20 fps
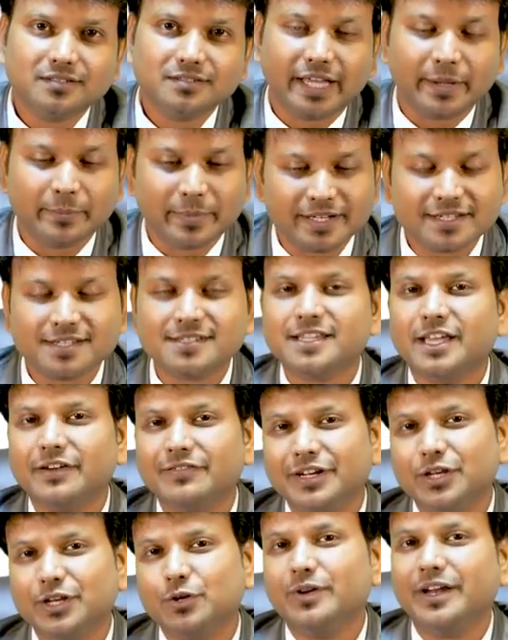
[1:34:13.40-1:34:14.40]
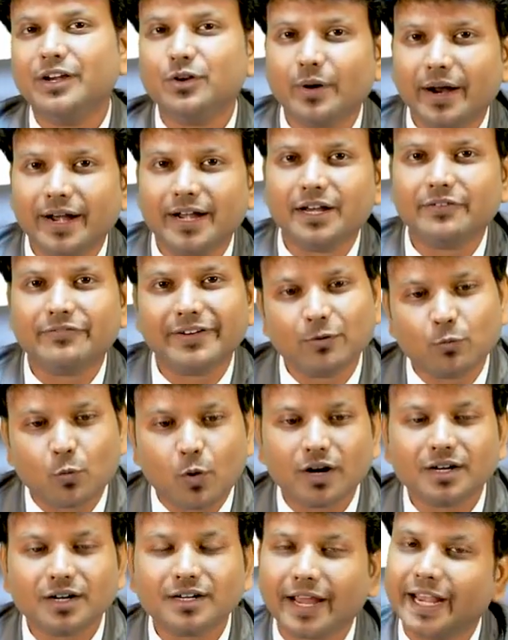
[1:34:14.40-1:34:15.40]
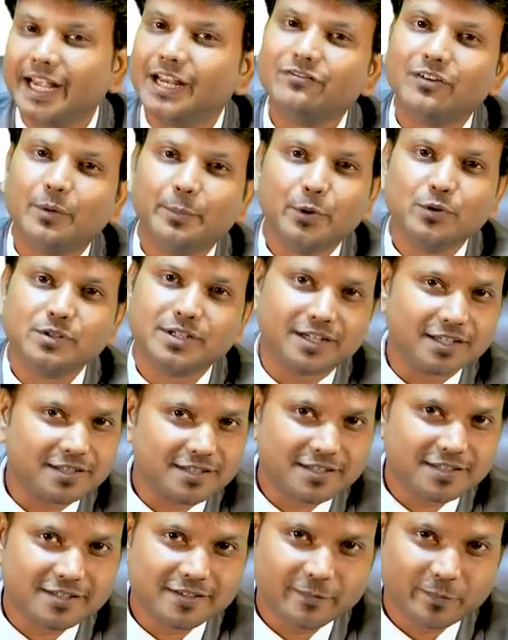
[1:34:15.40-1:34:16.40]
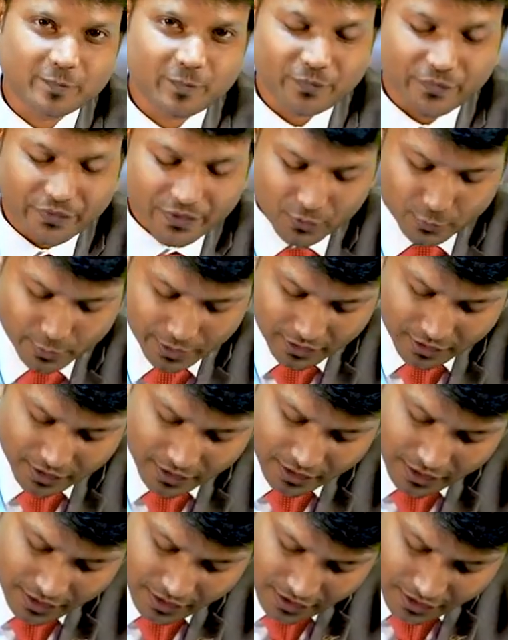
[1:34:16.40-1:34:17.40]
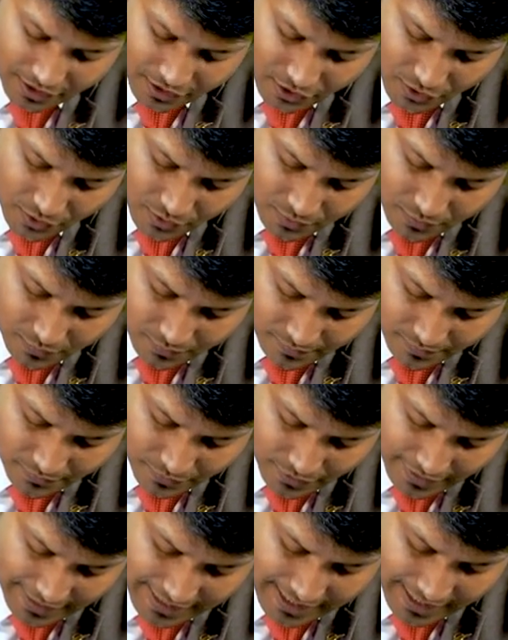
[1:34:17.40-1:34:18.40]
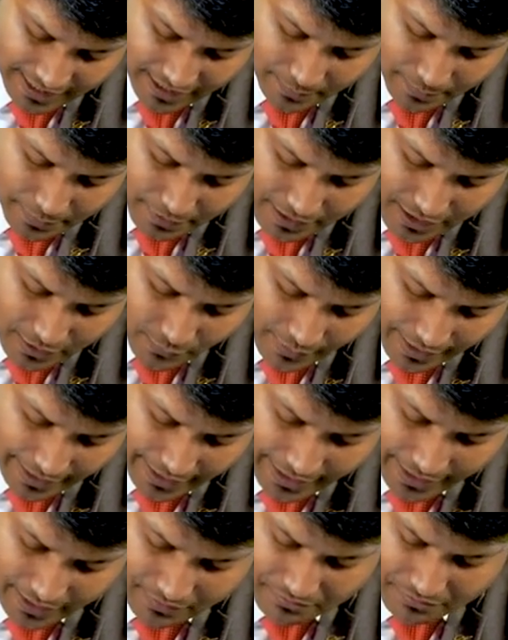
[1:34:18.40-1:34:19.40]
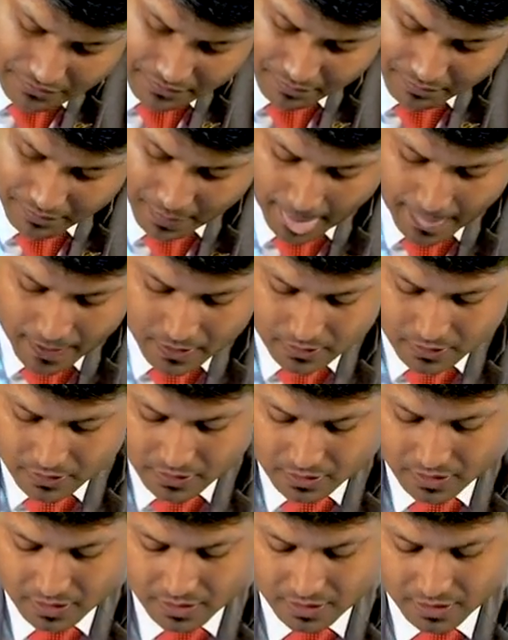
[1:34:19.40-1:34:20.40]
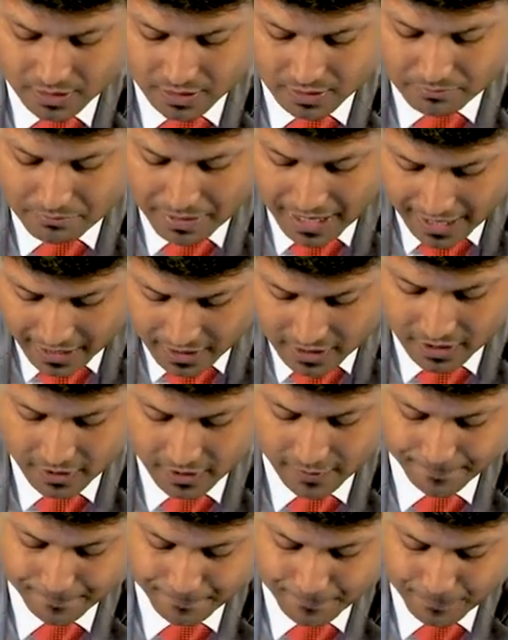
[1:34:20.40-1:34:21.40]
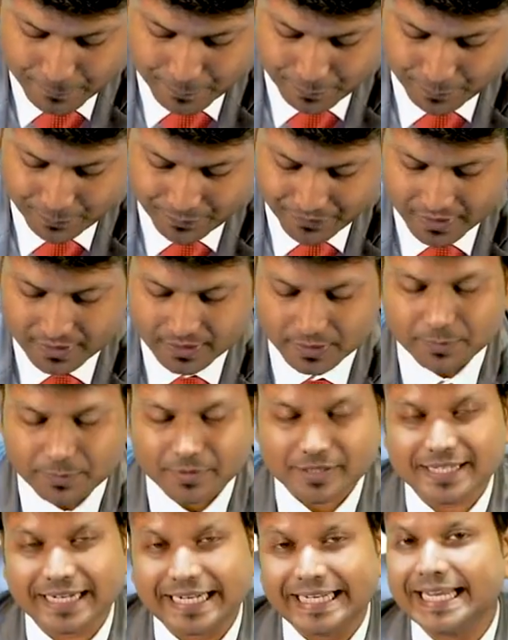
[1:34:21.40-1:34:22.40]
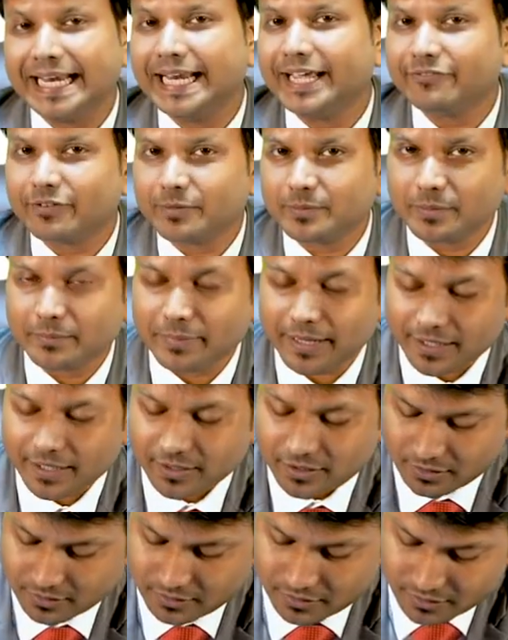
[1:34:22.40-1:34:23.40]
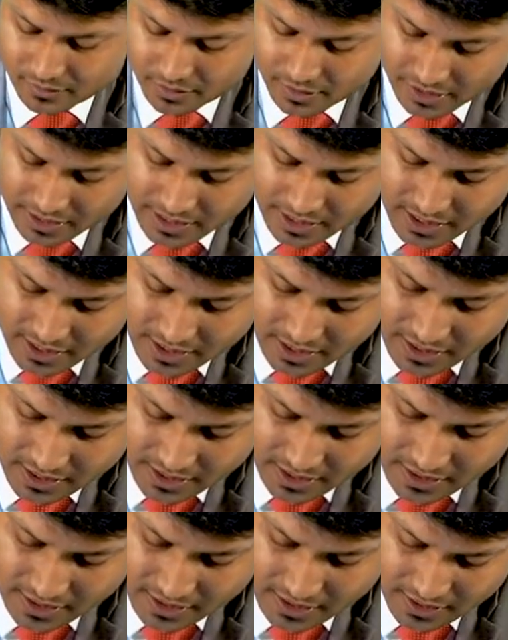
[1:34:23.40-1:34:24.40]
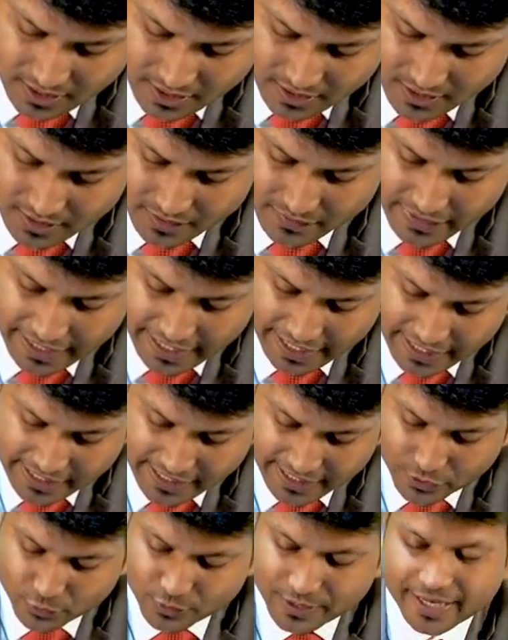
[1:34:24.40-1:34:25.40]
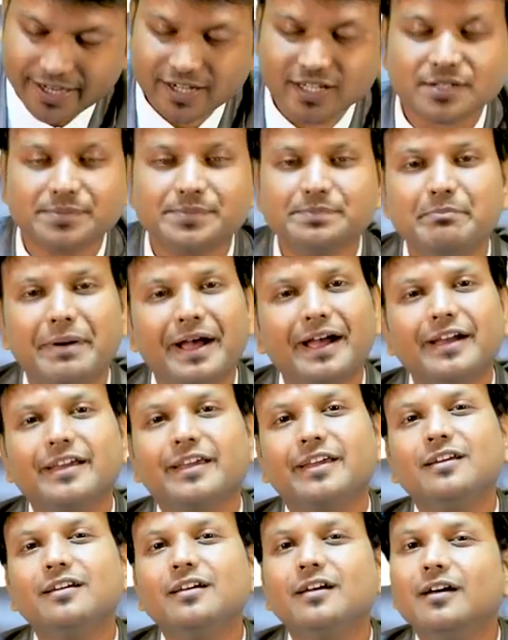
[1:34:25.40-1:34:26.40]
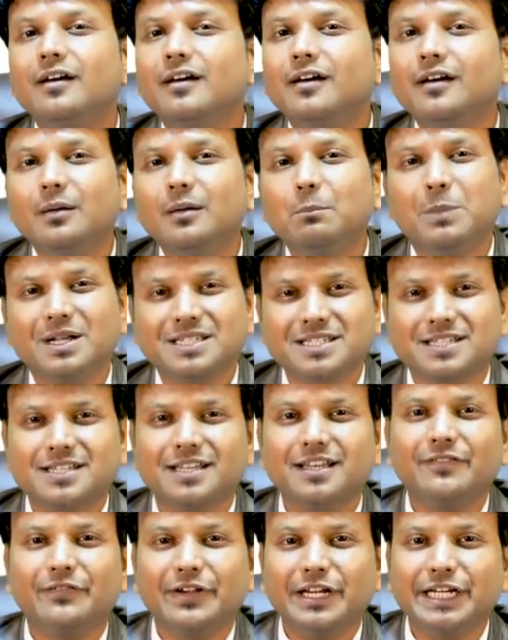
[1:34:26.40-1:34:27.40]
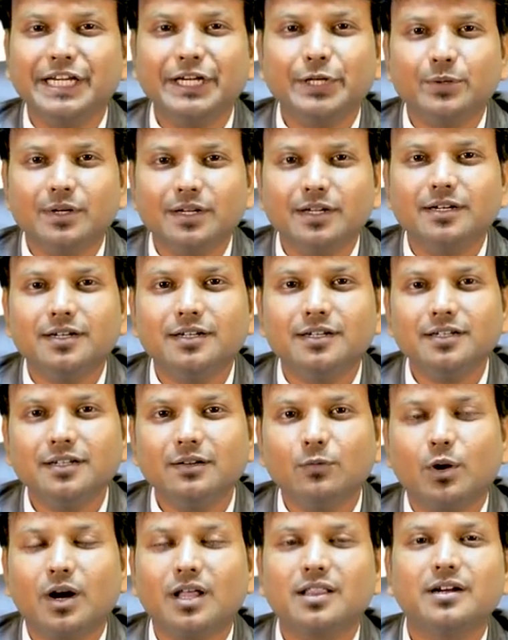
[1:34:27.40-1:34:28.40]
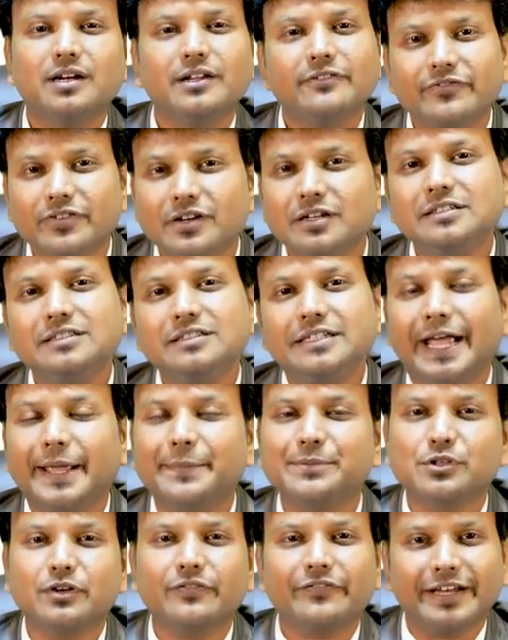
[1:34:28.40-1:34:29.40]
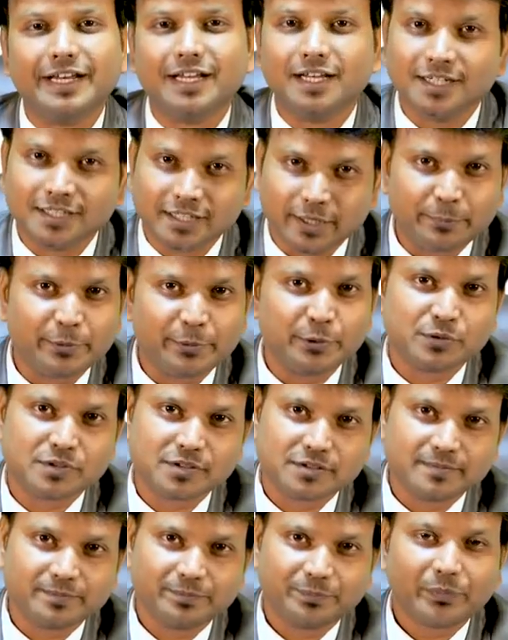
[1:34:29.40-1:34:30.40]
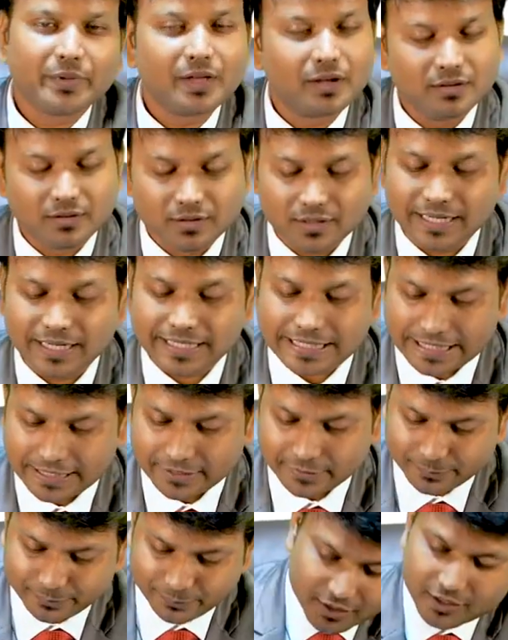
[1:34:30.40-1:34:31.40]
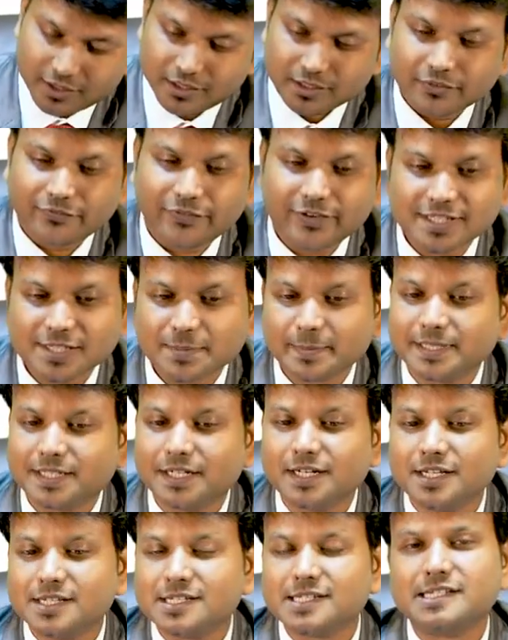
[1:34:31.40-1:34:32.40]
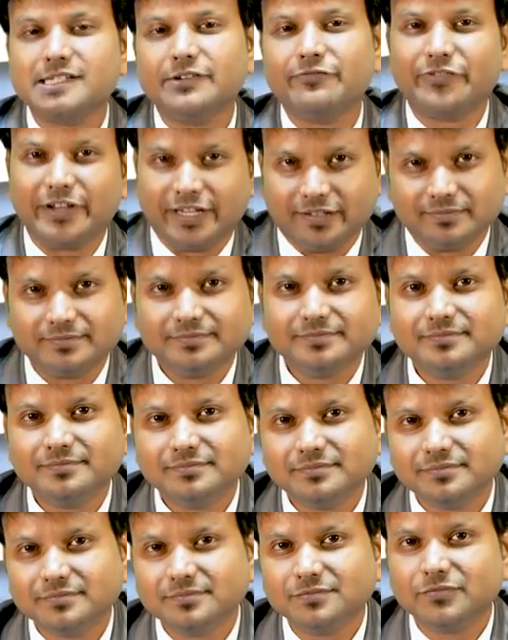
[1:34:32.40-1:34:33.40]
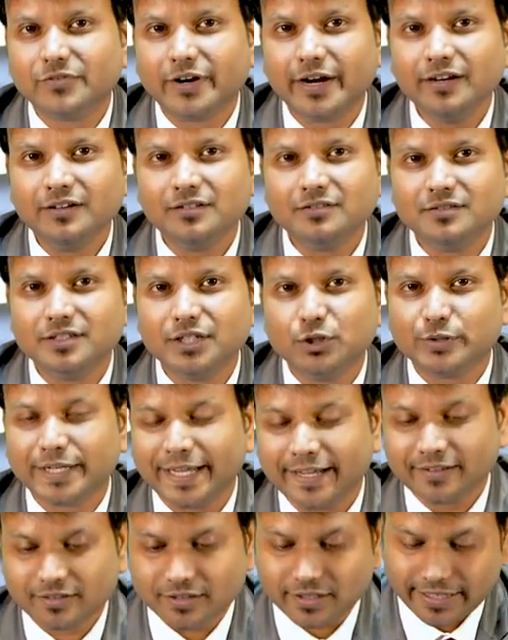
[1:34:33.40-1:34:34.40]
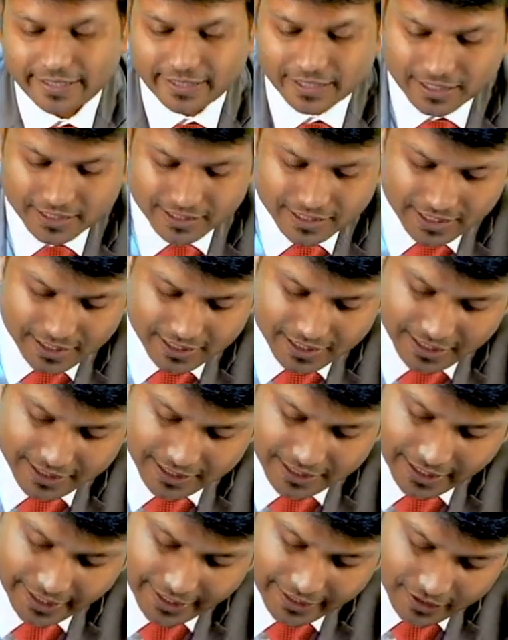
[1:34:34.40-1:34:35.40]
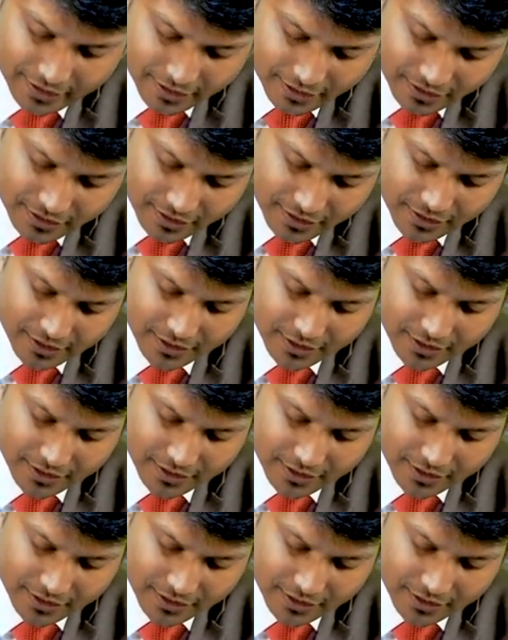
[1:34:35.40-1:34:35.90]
The image is given, you need to identify what kind of abuse it is. Okay. So you can see the person wearing a bag, the person inhaling from the bag. It's very easy to say it is bagging, but still we need to learn what are the different types of inhalant abuse. Let's learn. The first method is sniffing. Right? You take the inhalant in a container